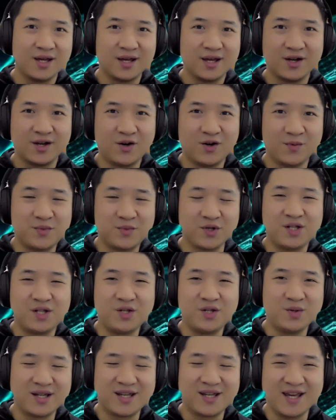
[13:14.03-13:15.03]
hope to see
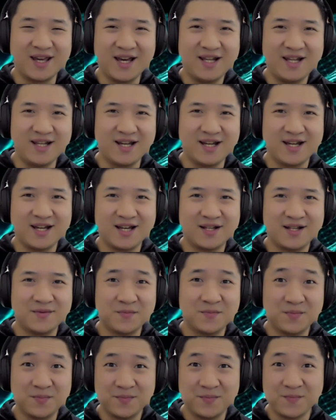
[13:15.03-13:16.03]
you again, and
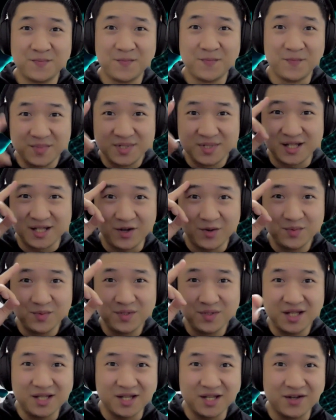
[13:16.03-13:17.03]
stay home,
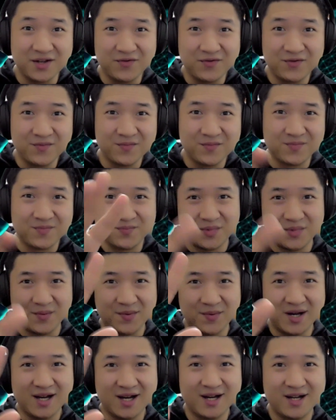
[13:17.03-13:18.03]
stay safe. Bye
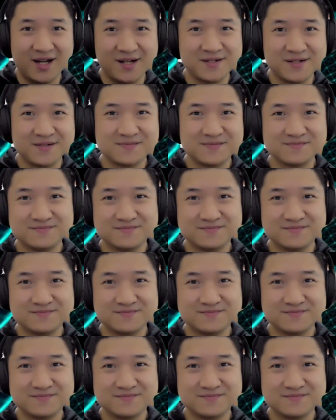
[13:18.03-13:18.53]
bye.